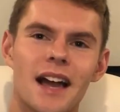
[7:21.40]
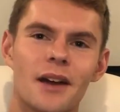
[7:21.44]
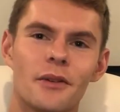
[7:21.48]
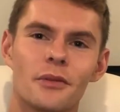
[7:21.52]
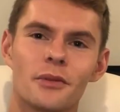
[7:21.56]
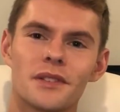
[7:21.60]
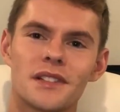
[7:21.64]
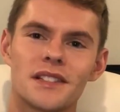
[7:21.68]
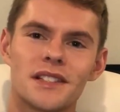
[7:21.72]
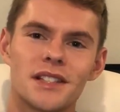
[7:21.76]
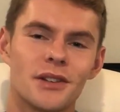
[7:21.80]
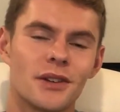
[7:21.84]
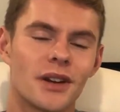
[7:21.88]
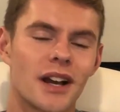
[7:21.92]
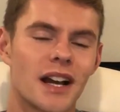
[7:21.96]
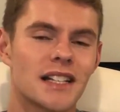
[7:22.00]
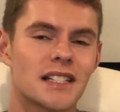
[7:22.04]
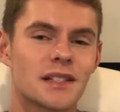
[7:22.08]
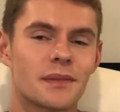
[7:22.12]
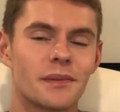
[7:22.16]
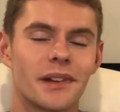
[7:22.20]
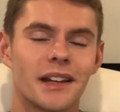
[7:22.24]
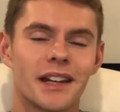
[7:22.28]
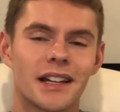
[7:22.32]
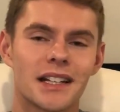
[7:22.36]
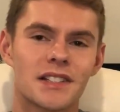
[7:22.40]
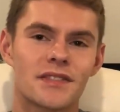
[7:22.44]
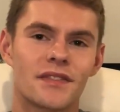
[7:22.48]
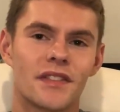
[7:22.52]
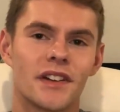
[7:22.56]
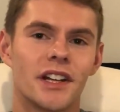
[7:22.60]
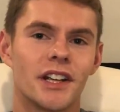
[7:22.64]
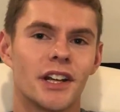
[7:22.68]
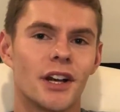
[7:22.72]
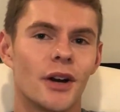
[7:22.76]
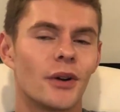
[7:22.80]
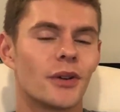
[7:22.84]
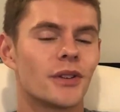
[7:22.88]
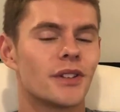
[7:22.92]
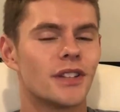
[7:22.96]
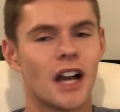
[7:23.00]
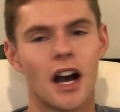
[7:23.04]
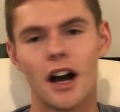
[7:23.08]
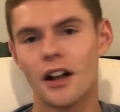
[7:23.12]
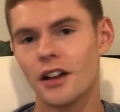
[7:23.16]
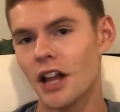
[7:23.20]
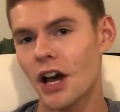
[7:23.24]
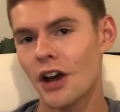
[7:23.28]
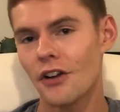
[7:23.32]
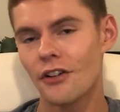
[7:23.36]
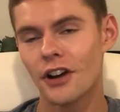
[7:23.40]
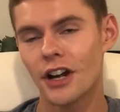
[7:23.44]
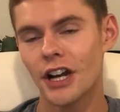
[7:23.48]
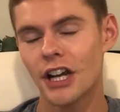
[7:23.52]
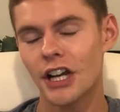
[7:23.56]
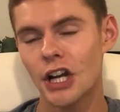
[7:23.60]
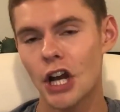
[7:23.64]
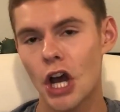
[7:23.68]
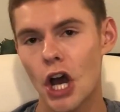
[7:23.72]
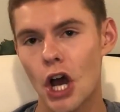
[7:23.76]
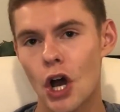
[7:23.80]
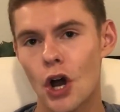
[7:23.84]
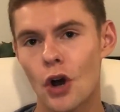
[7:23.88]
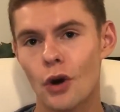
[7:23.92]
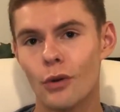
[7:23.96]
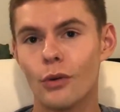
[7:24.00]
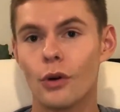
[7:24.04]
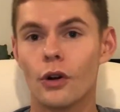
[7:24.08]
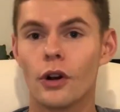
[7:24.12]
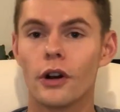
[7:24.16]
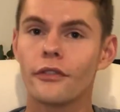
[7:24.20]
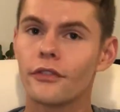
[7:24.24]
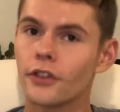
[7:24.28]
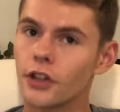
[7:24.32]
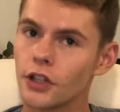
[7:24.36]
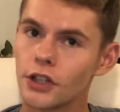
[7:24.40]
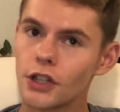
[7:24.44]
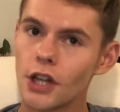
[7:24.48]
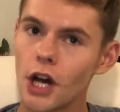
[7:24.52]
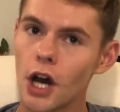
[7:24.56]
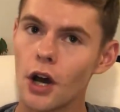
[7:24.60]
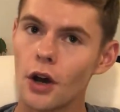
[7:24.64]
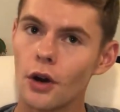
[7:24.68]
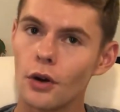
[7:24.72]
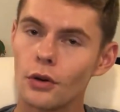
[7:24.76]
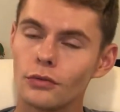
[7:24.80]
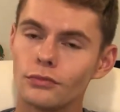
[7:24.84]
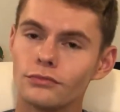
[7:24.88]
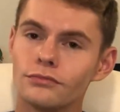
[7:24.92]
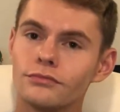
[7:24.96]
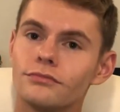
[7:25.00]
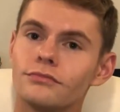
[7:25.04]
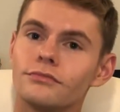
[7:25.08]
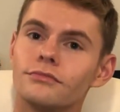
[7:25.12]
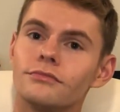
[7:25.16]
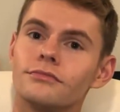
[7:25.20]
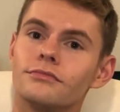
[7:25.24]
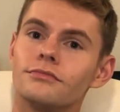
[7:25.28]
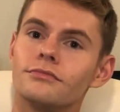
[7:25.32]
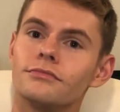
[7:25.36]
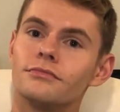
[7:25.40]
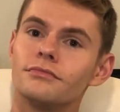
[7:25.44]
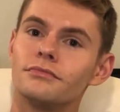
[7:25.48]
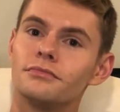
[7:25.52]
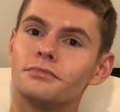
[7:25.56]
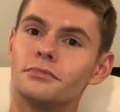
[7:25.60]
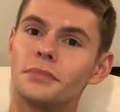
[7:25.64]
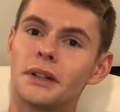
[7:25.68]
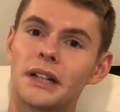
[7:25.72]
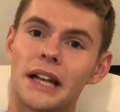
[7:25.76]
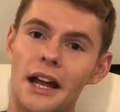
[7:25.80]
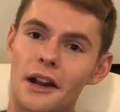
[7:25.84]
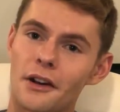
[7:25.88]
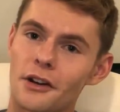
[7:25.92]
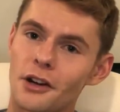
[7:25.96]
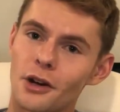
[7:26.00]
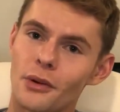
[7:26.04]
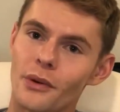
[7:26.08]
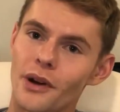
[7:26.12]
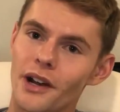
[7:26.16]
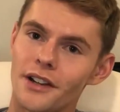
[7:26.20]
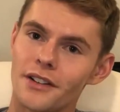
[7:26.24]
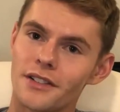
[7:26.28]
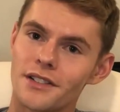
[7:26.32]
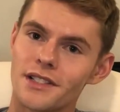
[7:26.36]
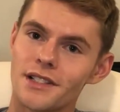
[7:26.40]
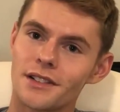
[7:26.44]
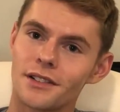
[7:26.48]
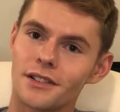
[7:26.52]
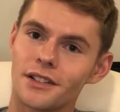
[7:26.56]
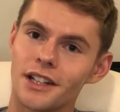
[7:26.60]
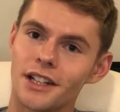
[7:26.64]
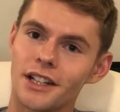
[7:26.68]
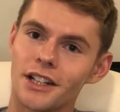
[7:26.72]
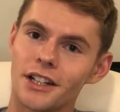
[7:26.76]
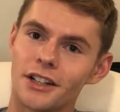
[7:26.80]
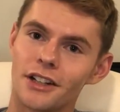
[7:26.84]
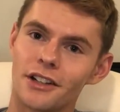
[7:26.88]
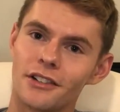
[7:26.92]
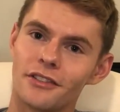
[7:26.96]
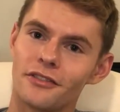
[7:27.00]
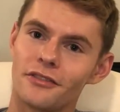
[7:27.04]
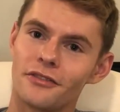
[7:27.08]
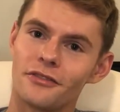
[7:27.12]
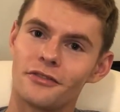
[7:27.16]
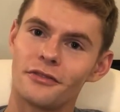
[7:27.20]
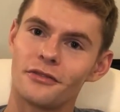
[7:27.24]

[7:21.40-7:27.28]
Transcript: I will see you guys in my next video. Y'all already know, or if you don't, but I don't know why you're still here.